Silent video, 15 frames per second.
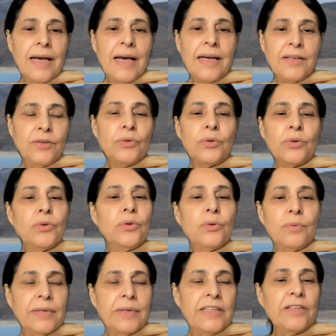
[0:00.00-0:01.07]
and you don't
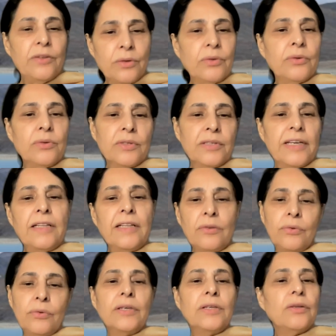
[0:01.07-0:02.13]
know whether you're going to sail
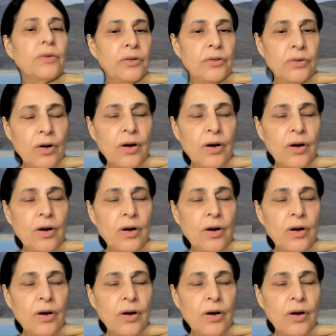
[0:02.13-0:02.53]
through it or you're